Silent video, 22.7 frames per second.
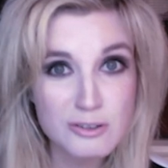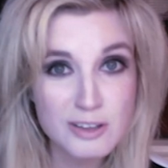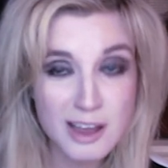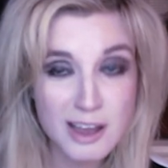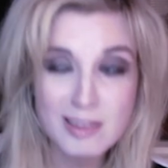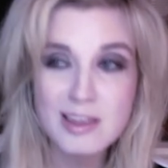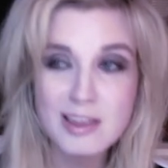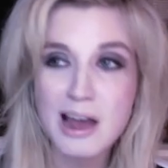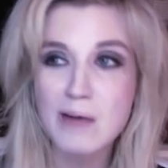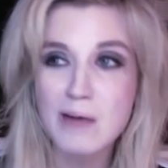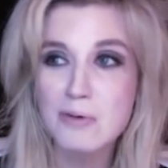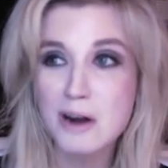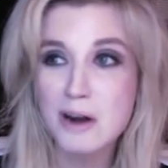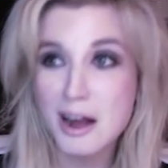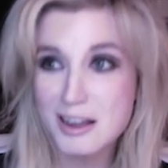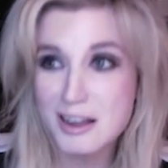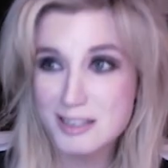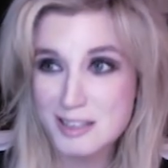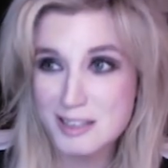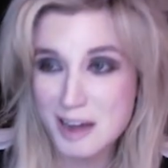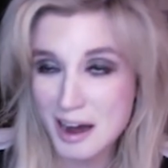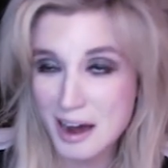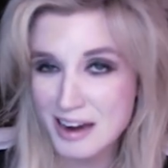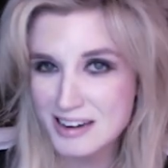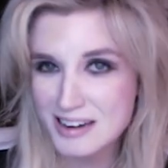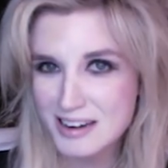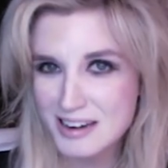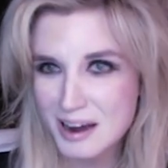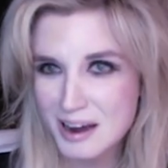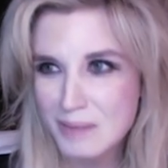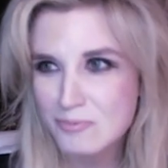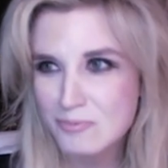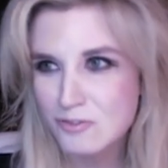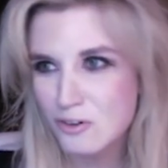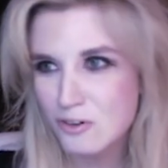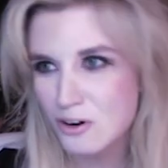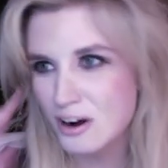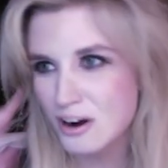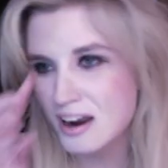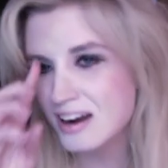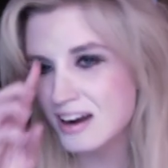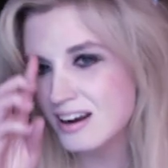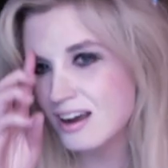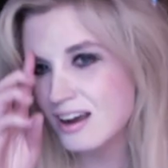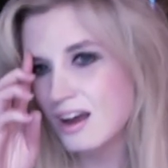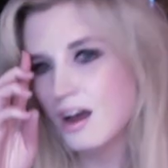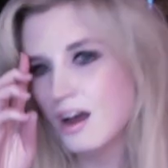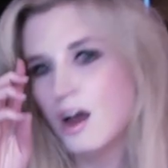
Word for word: get that when I signed up for it.